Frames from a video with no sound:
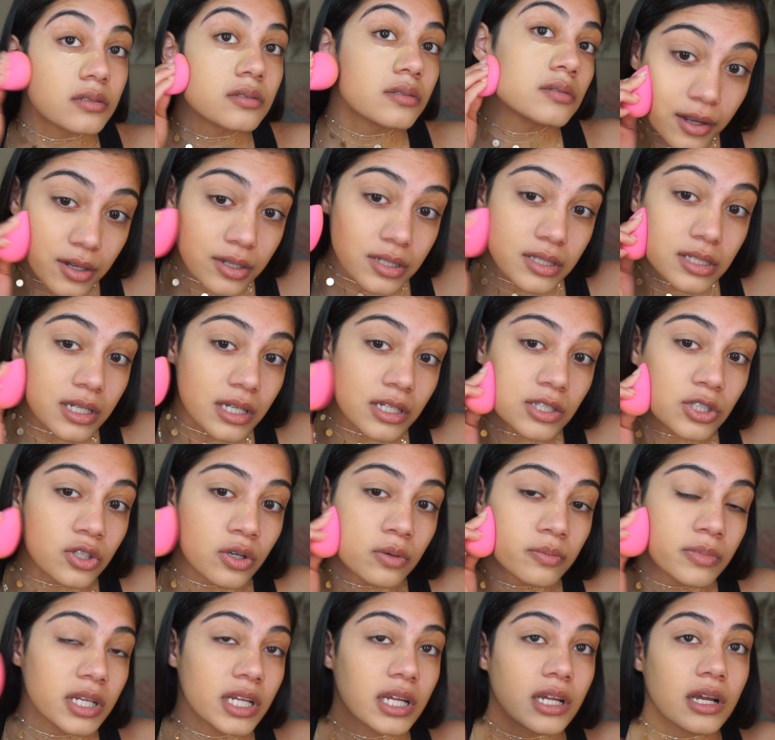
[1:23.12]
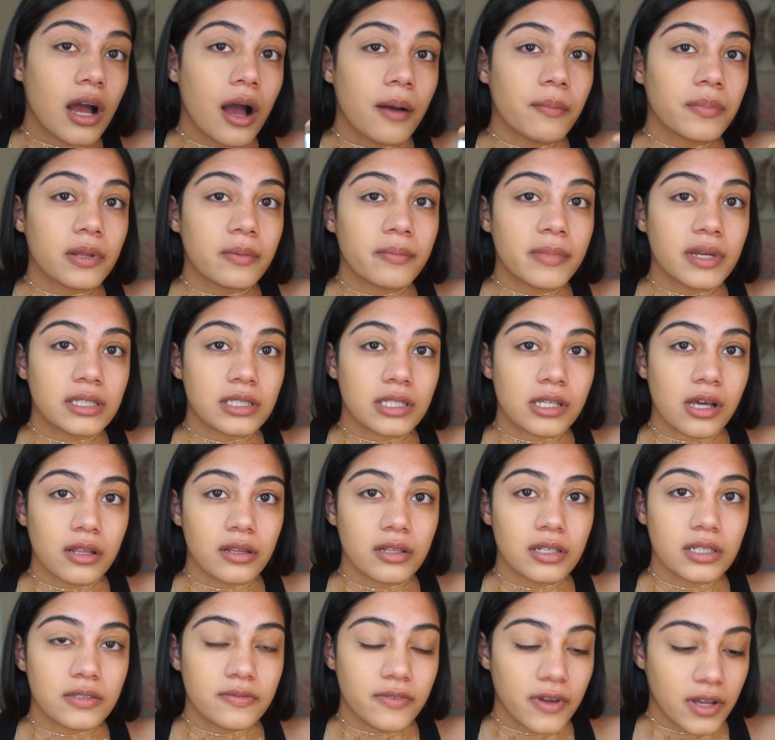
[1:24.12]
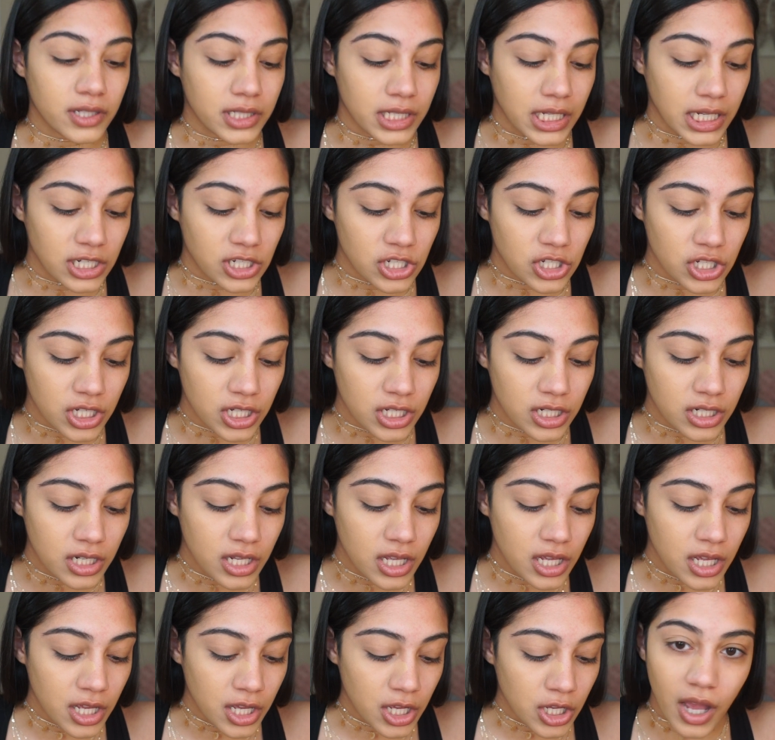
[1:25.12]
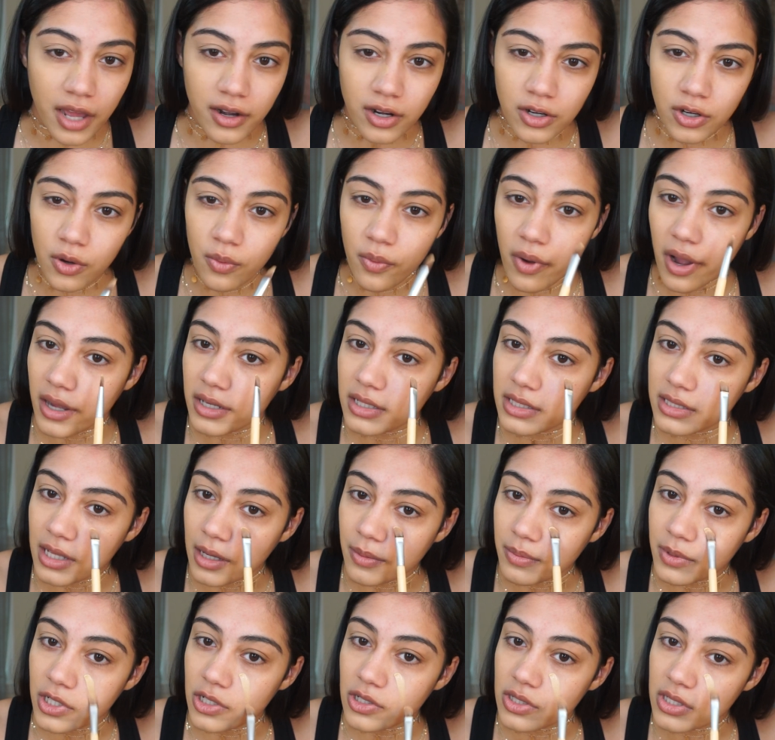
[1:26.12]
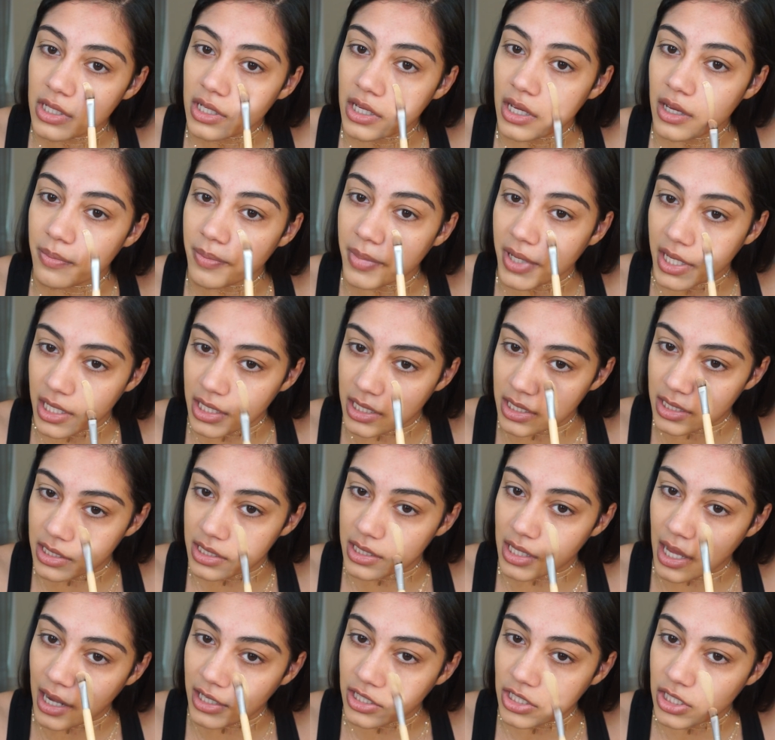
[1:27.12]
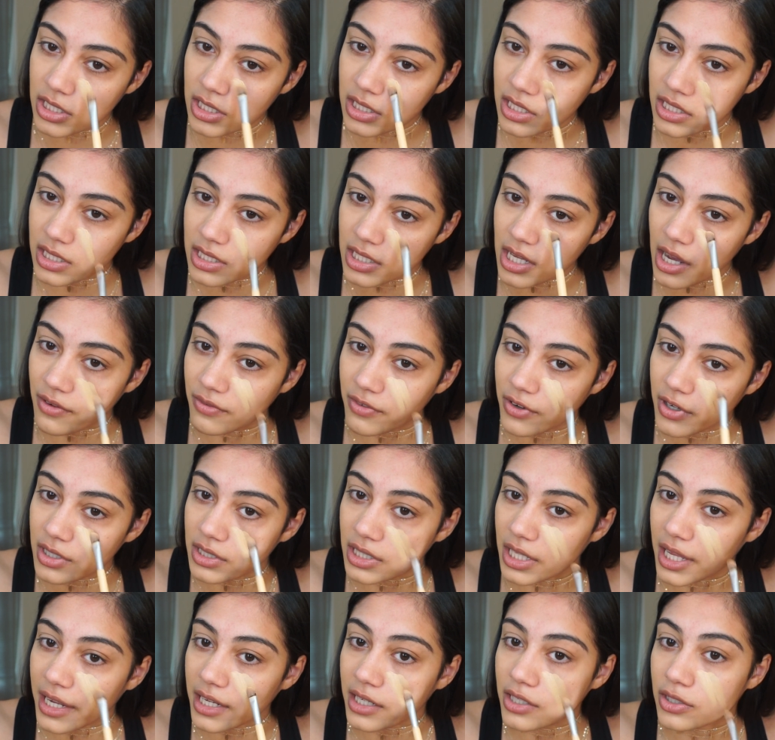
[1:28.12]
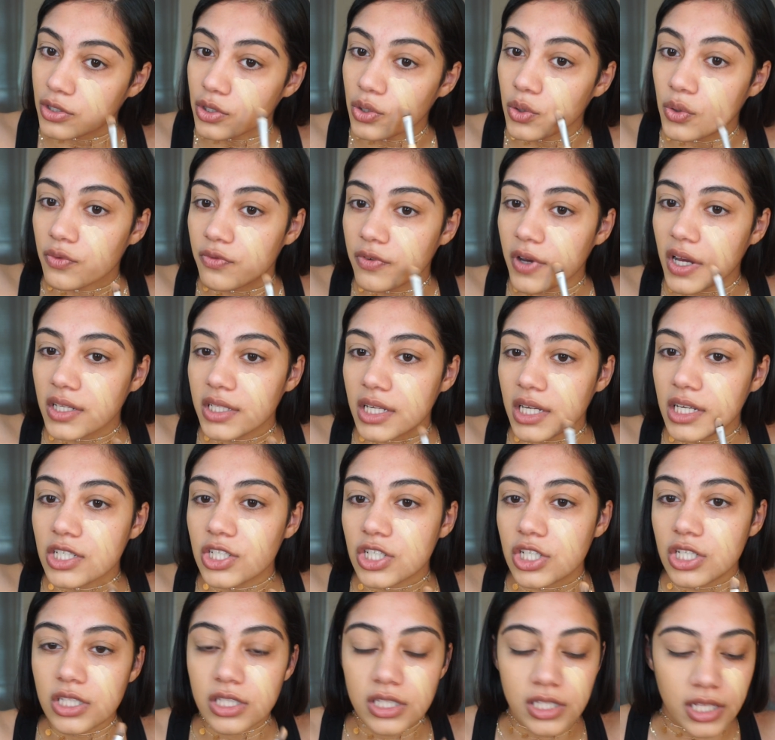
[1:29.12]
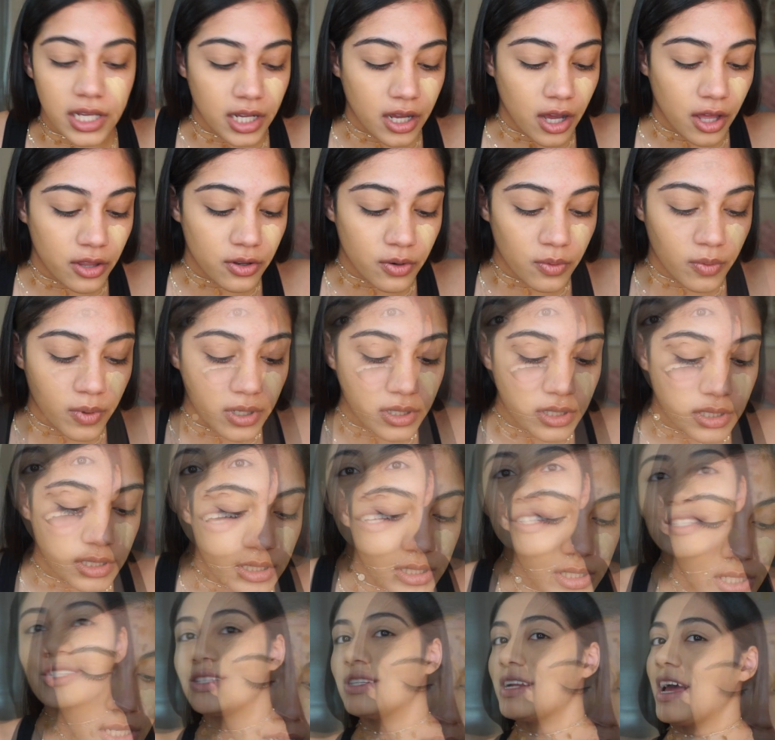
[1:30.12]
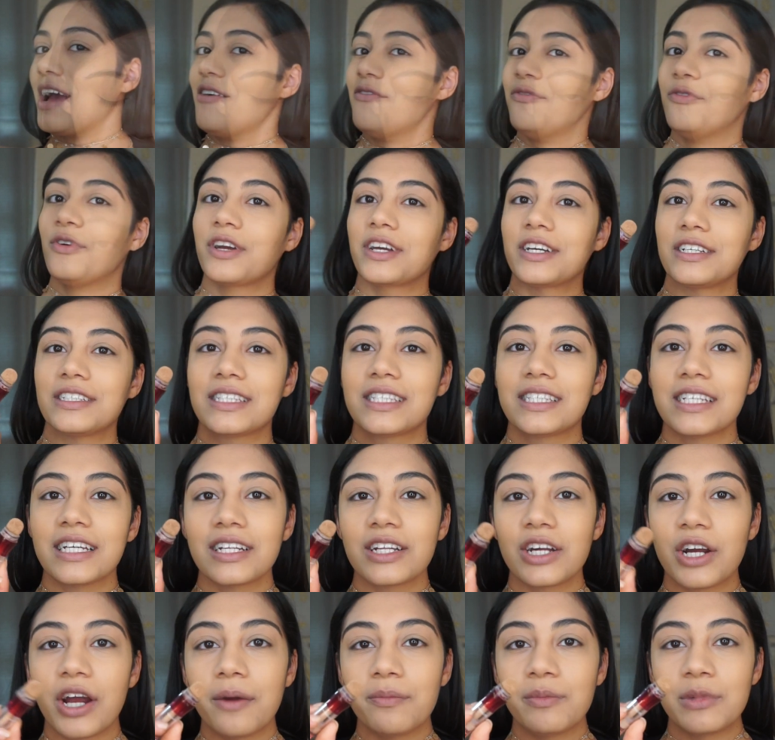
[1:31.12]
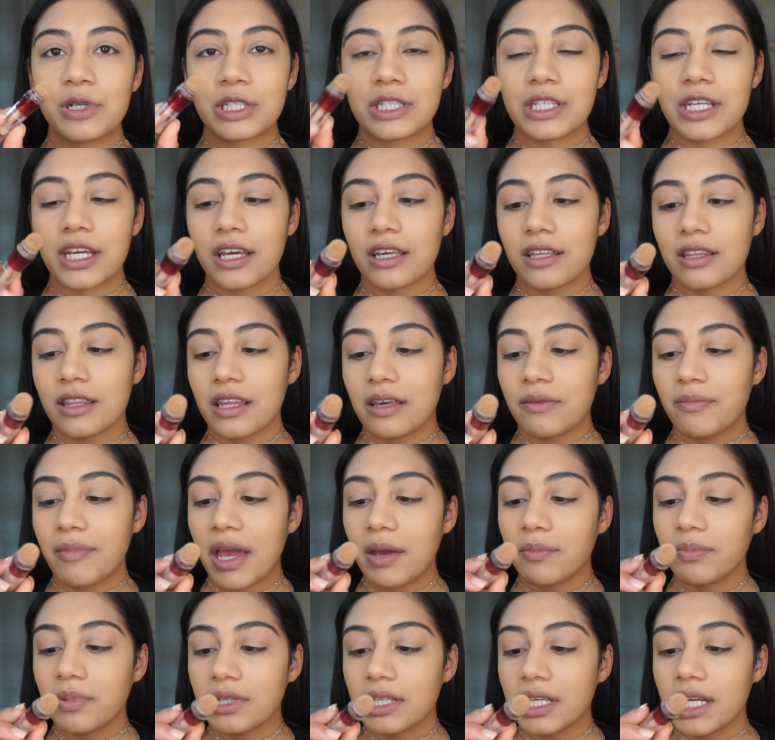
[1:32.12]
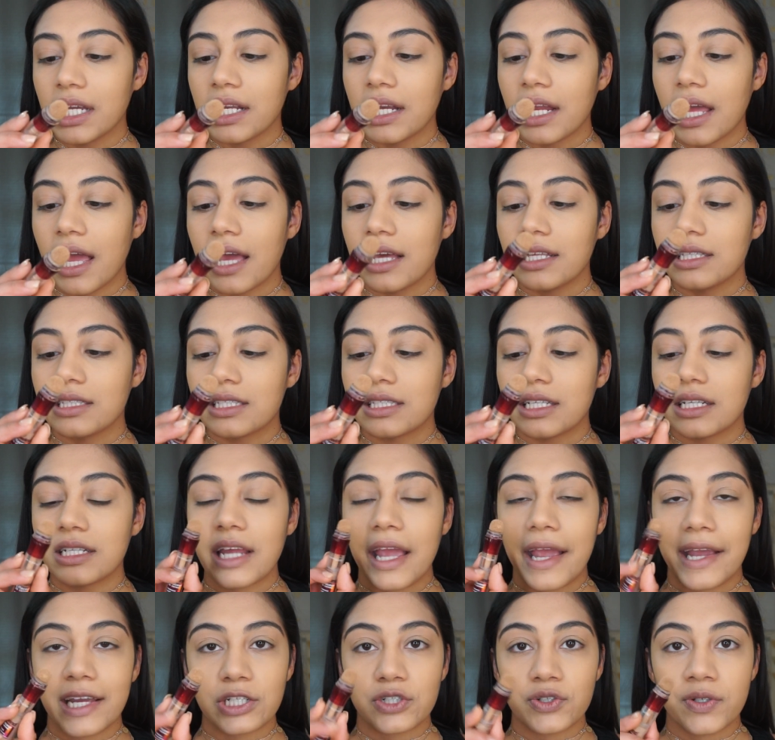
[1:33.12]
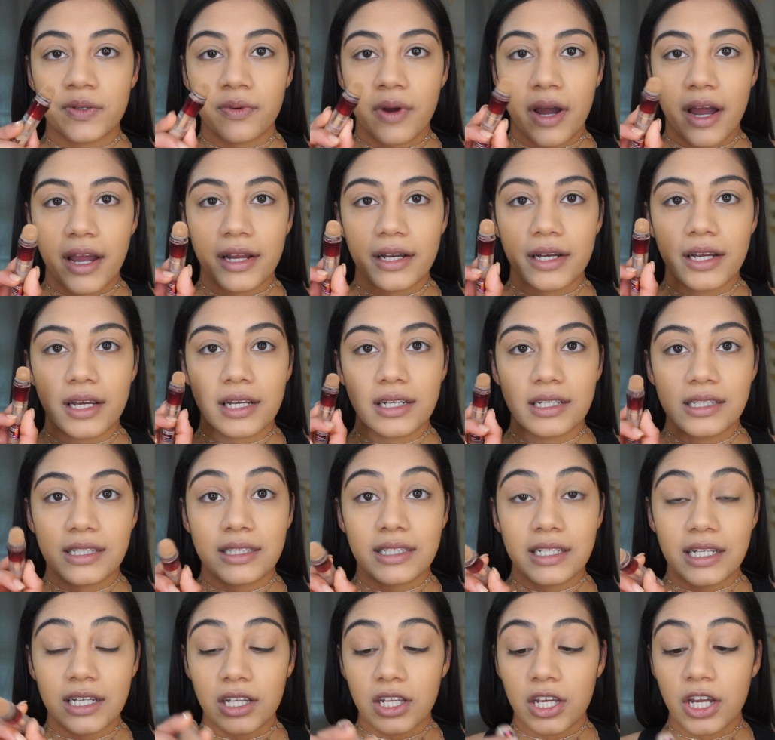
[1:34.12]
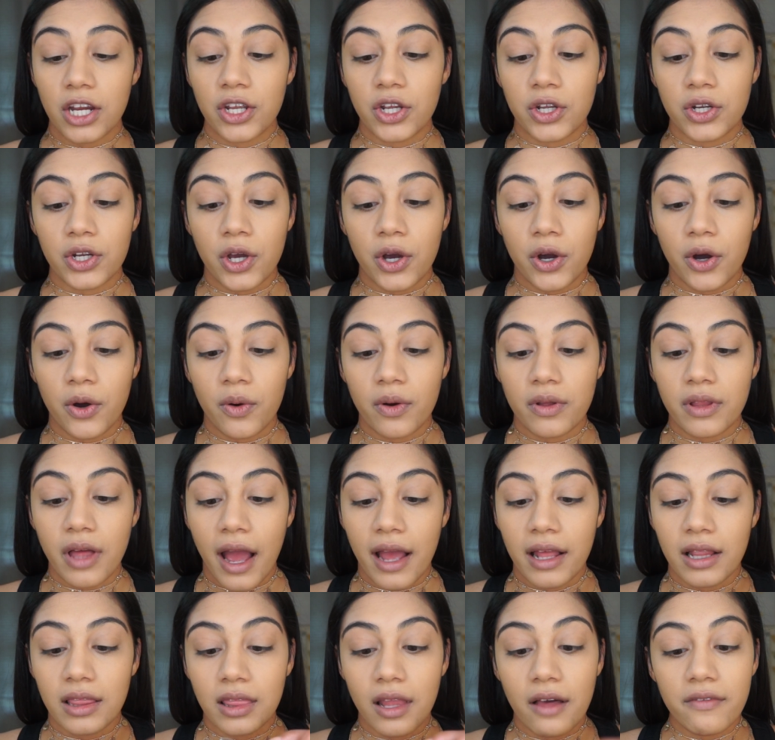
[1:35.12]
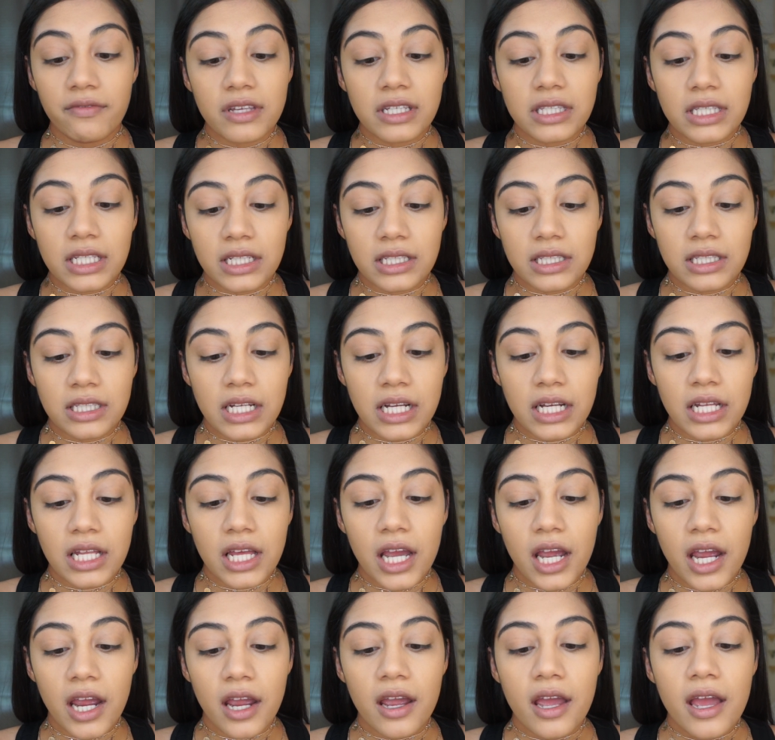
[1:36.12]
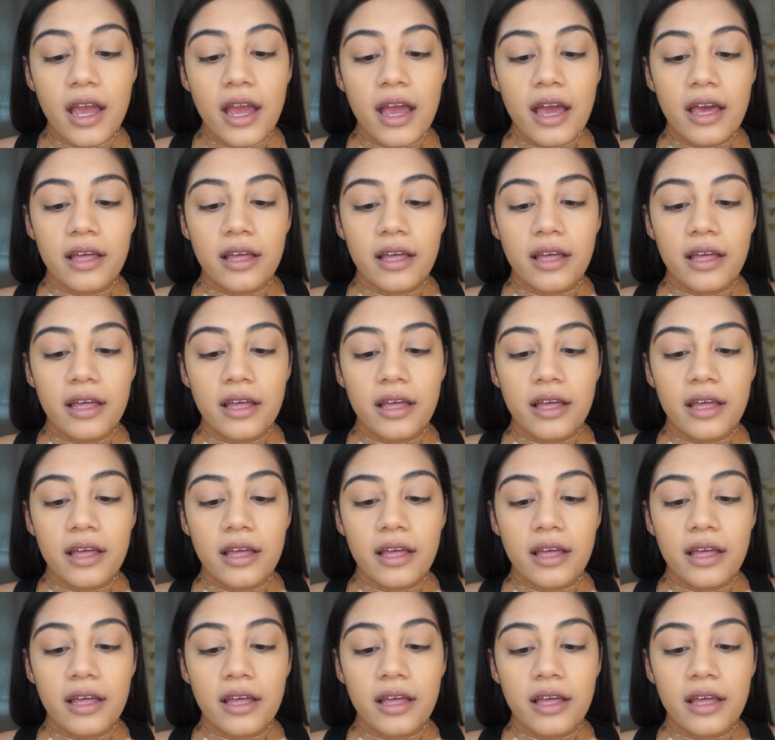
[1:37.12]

I used to get so many compliments on this foundation. I don't know why I stopped using it, because I just discovered like new foundations, like other ones. So now for concealer, I'm using the Maybelline Instant Age Rewind Concealer. You know, I love this concealer.